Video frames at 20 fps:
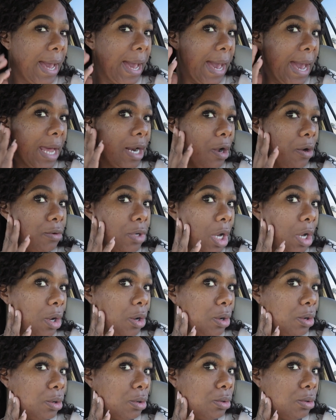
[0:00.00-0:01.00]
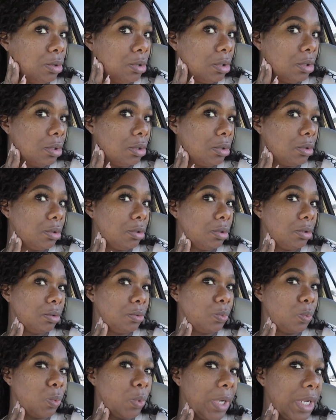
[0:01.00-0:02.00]
I don't know
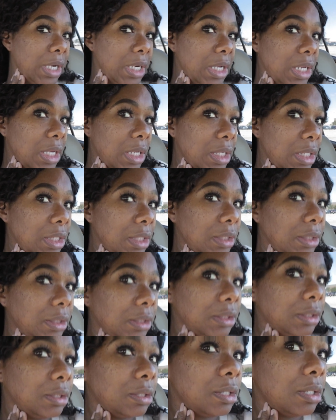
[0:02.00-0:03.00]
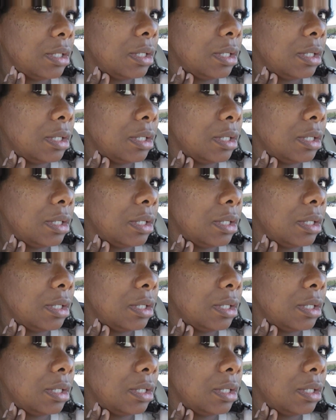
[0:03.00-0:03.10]
what it is.